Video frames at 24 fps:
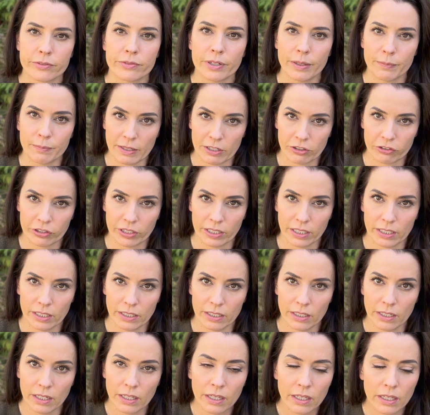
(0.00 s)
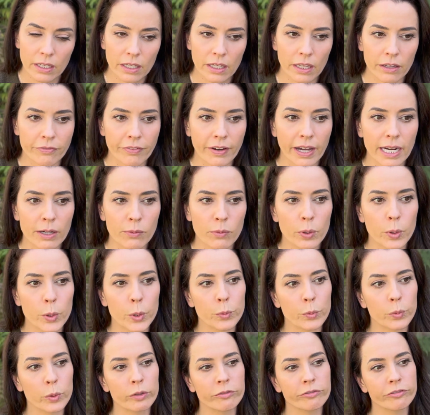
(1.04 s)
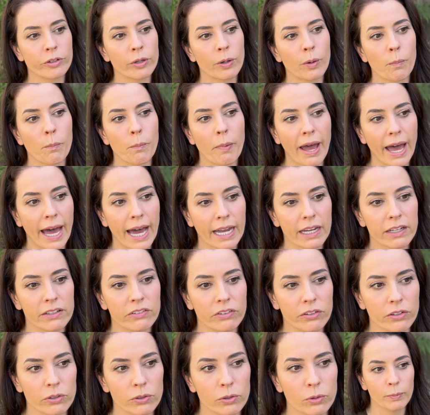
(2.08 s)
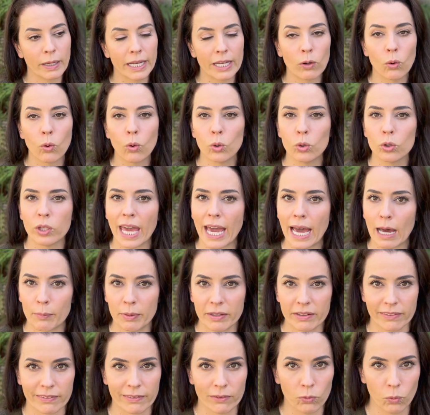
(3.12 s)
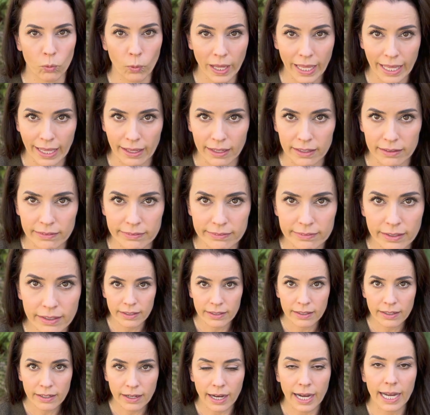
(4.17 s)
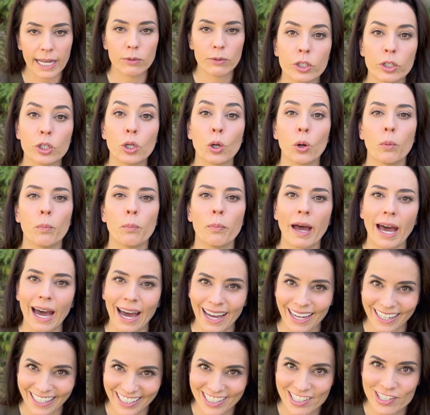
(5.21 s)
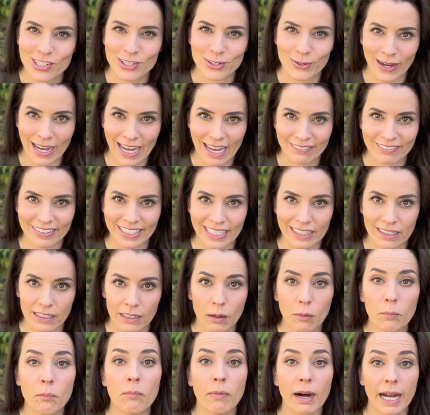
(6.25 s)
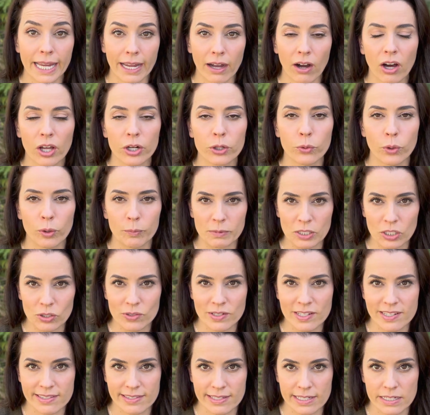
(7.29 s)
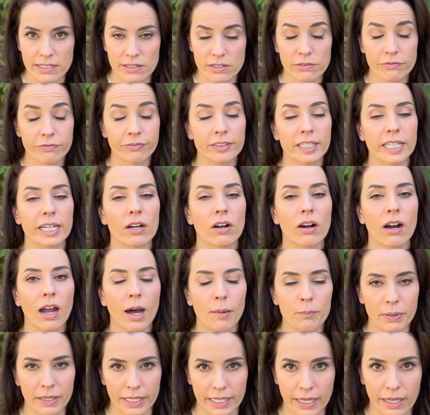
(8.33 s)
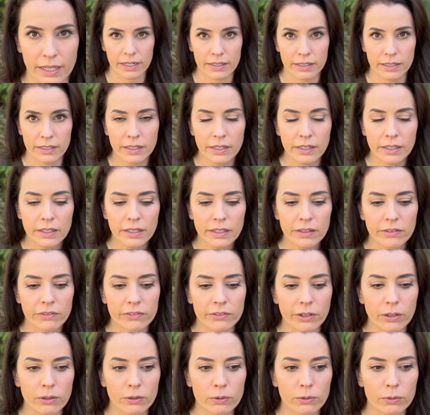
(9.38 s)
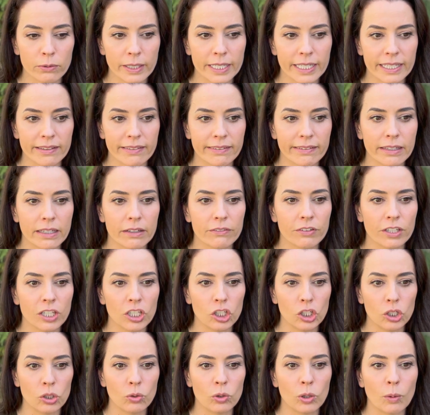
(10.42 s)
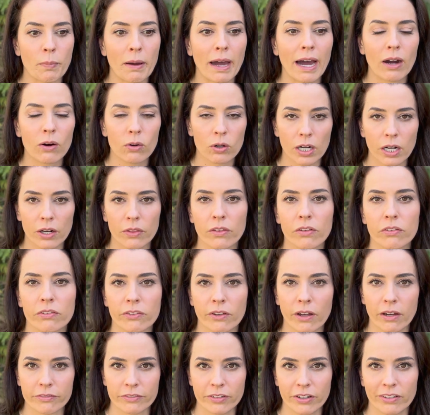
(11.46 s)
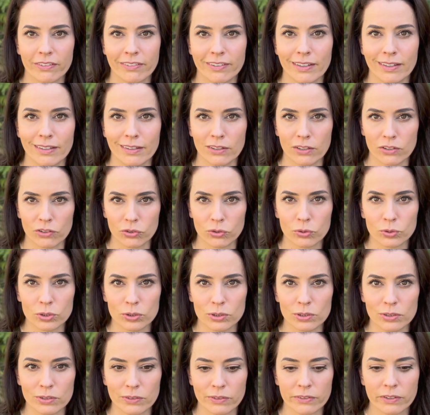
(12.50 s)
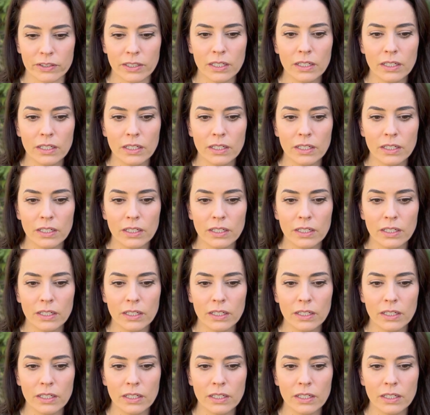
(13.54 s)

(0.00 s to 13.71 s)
remission. If I were to revert back to my old habits and ways, I go back to having my autoimmune disease flare up again. So it's giving you the power and the sovereignty and the tools